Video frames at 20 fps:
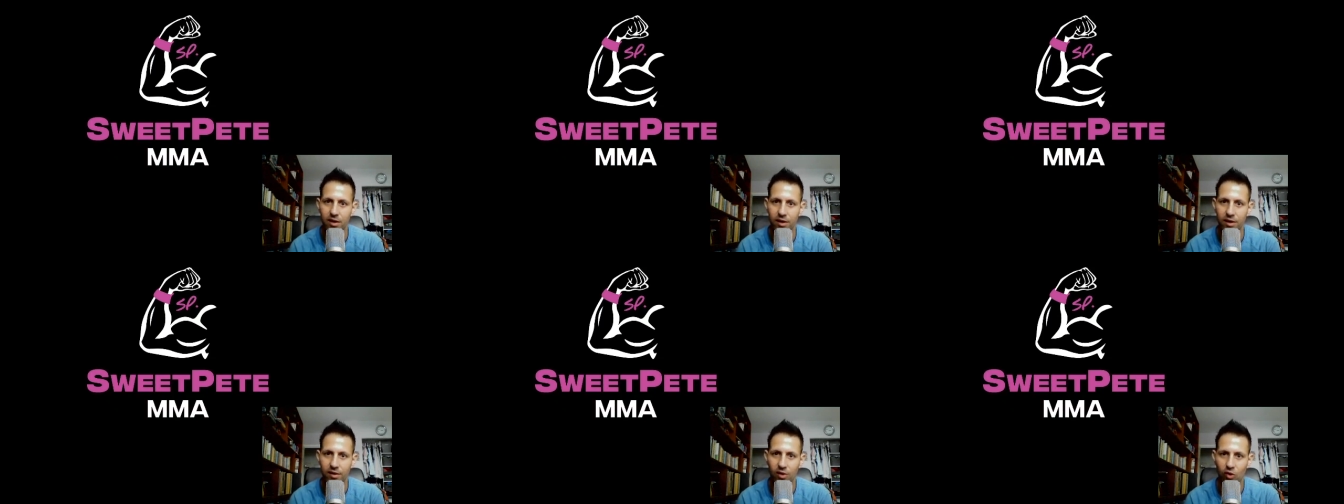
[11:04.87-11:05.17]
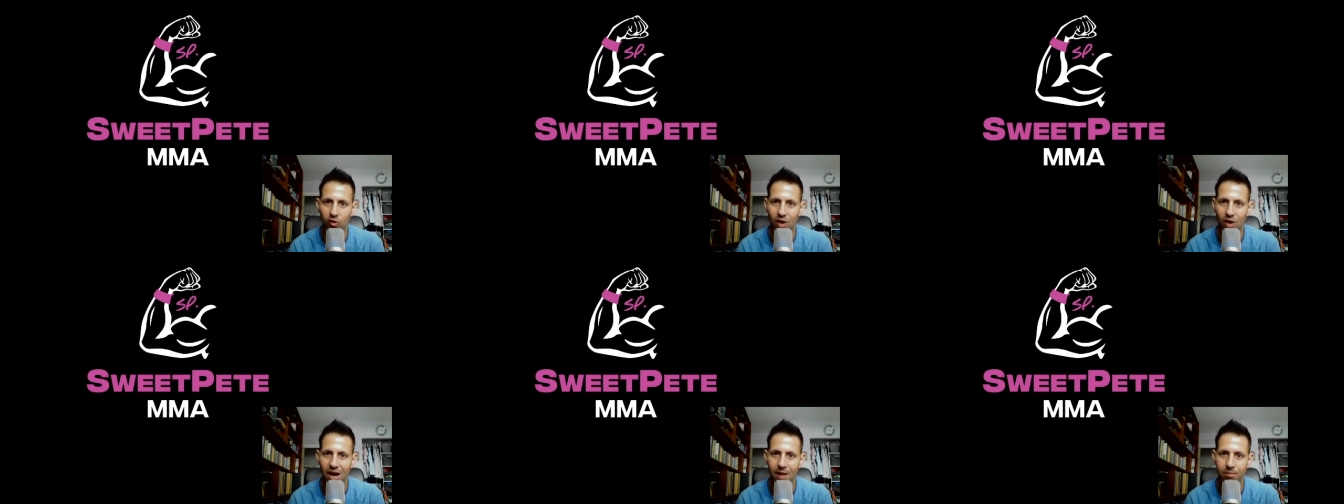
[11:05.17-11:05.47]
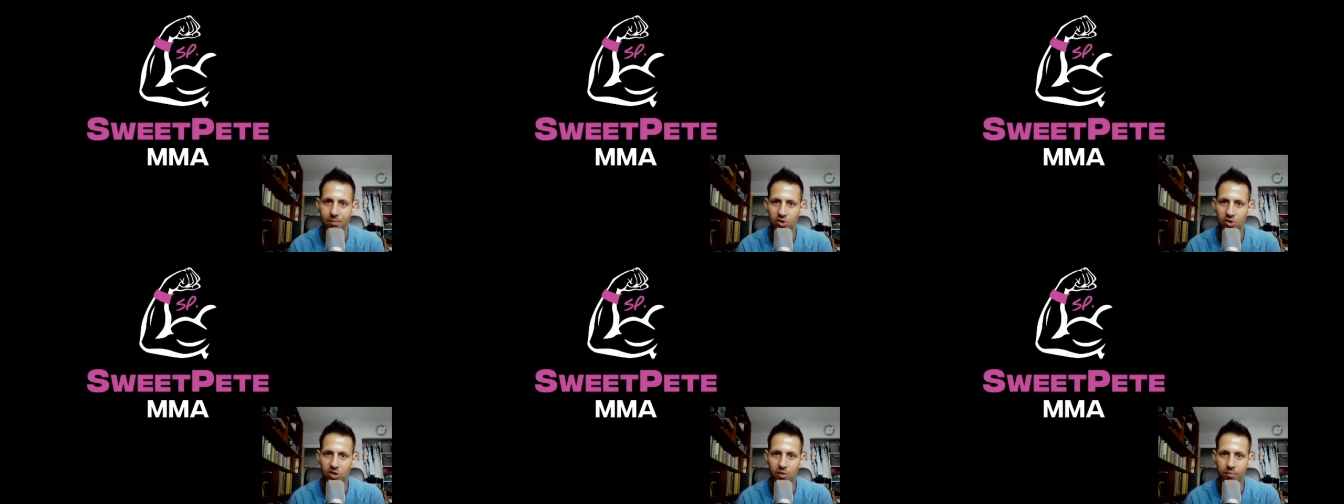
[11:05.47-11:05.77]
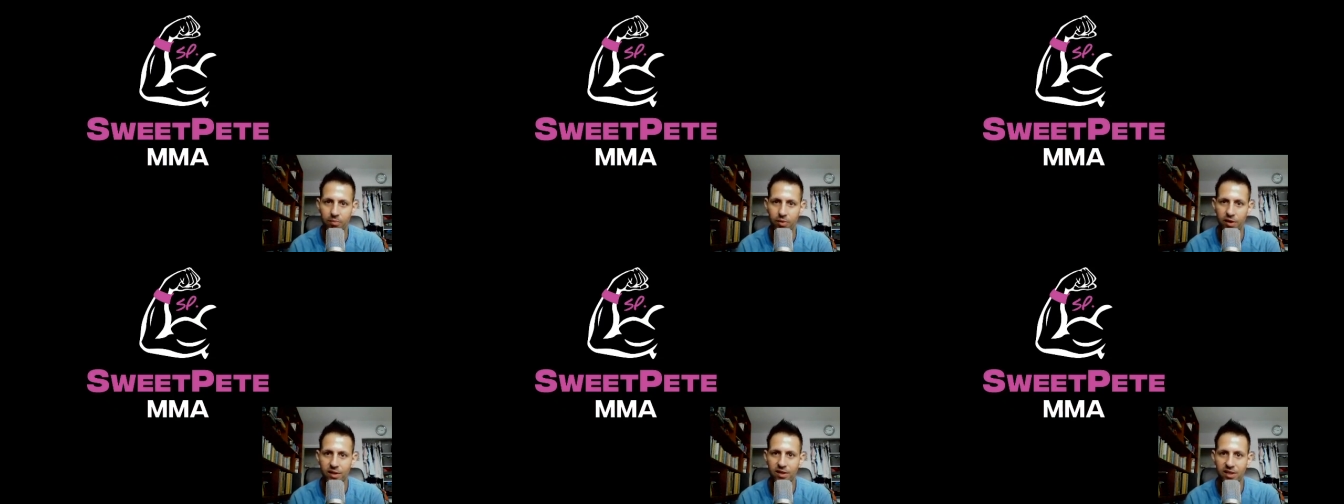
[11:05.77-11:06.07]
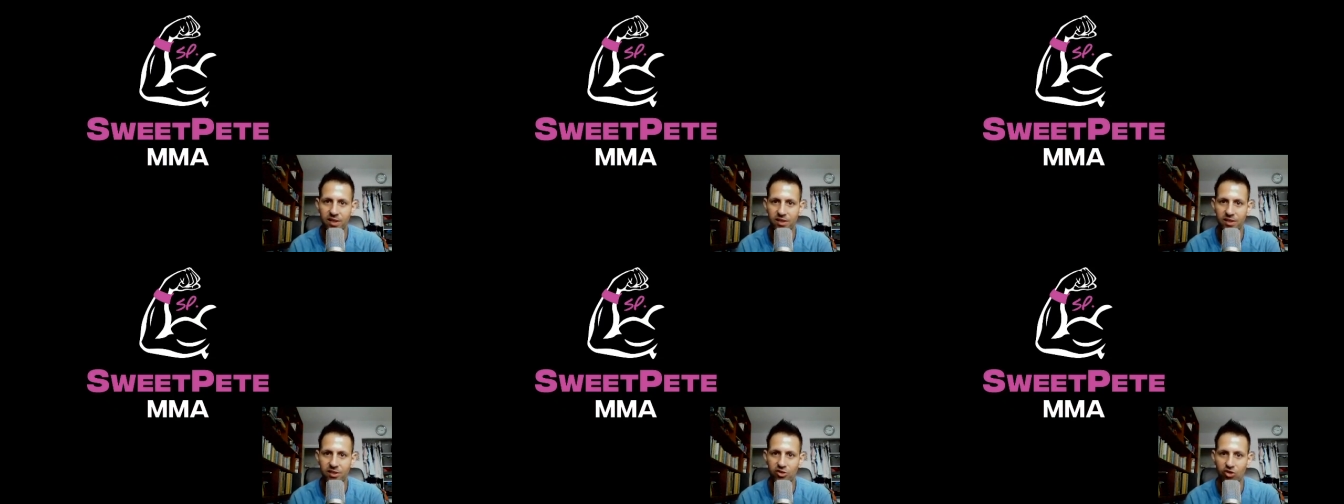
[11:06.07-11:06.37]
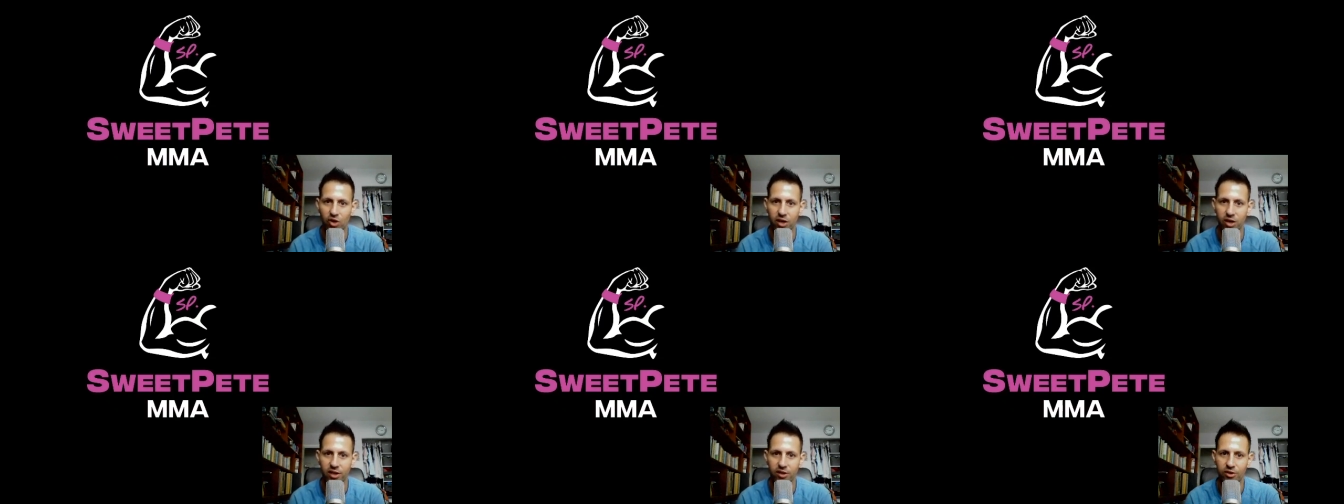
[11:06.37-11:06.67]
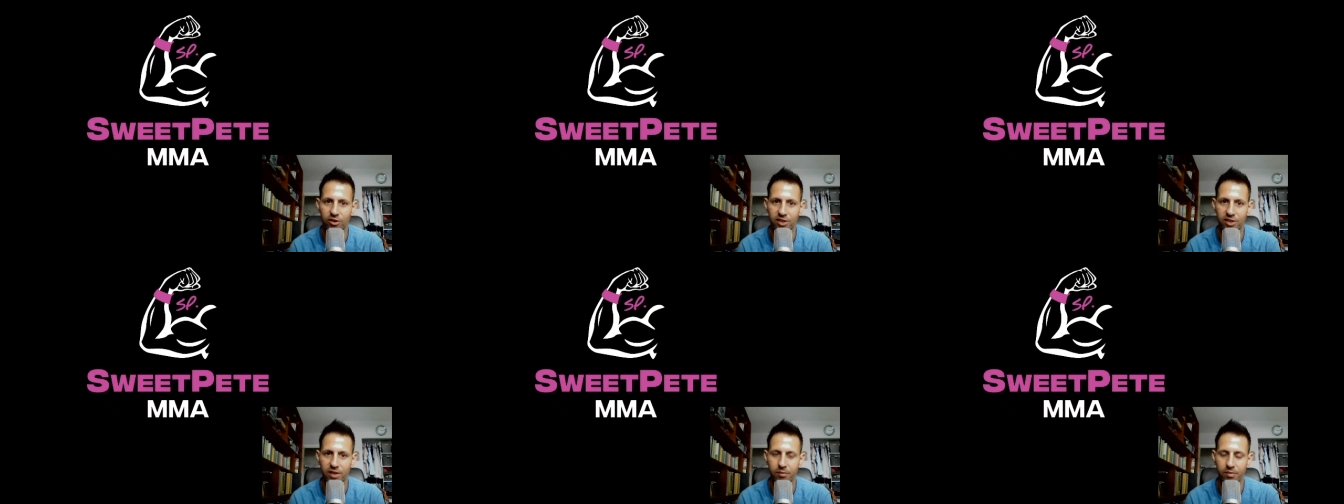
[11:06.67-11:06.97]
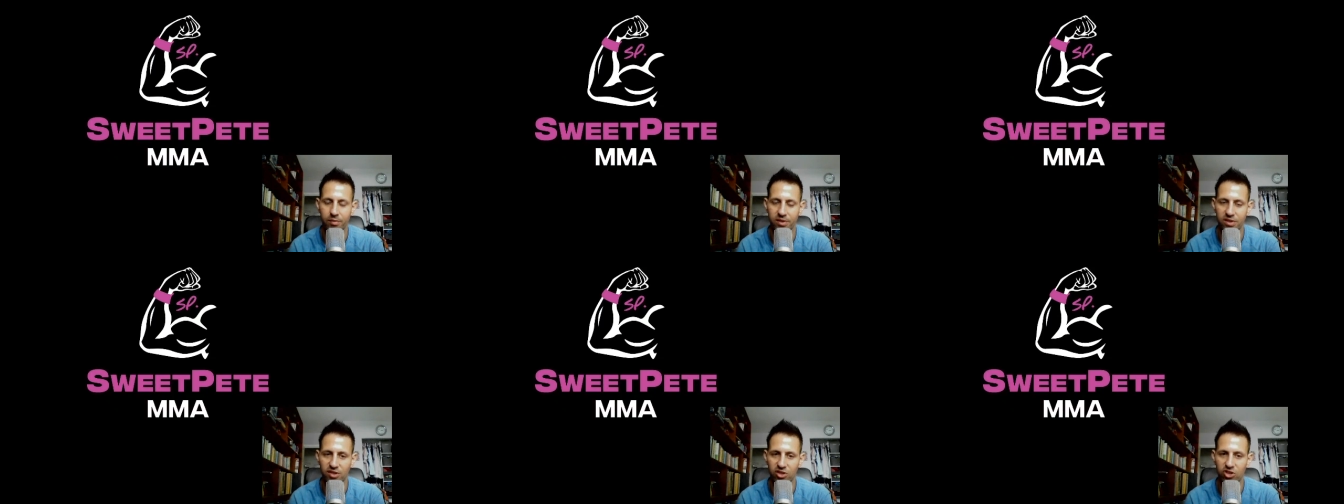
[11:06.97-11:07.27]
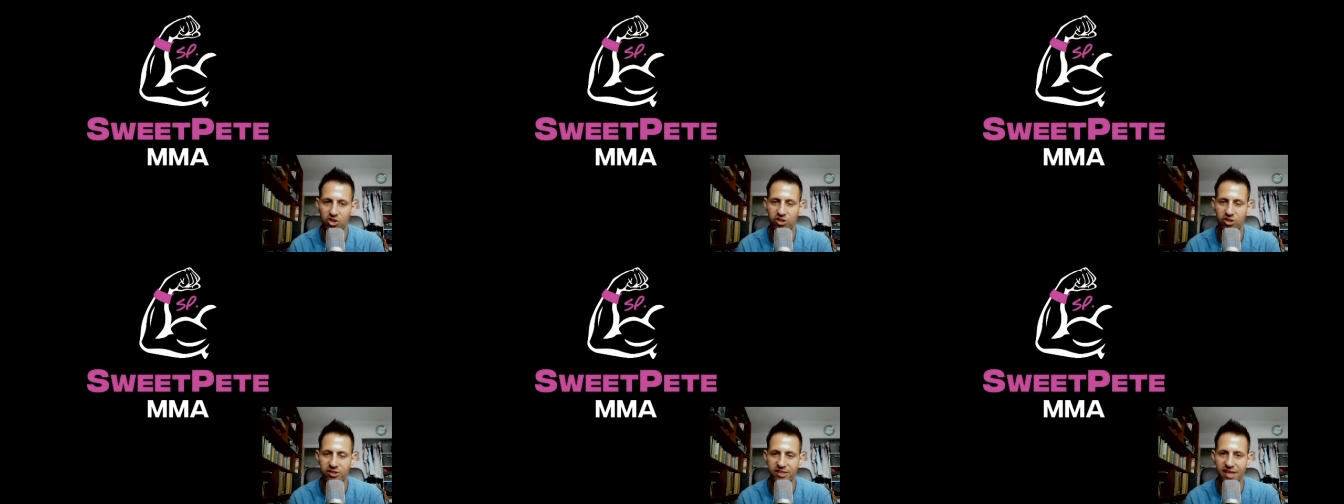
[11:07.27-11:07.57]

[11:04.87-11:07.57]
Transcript: the grapplers are putting these strikers in positions